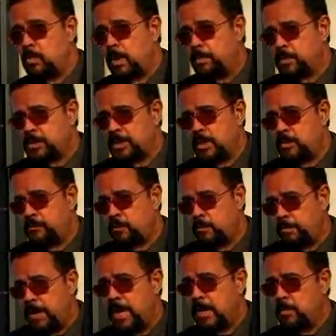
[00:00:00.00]
represents for
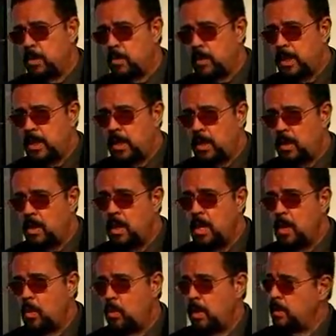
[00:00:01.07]
Panama right now
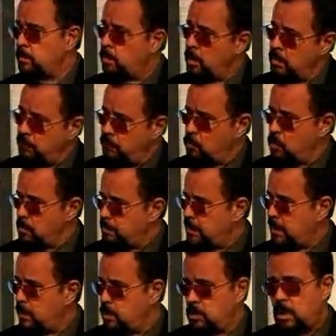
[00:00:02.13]
$1.4
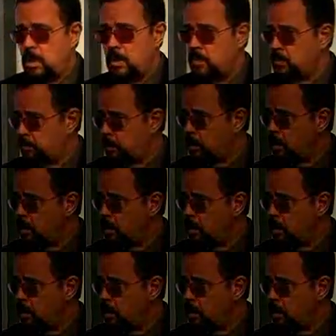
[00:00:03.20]
billion per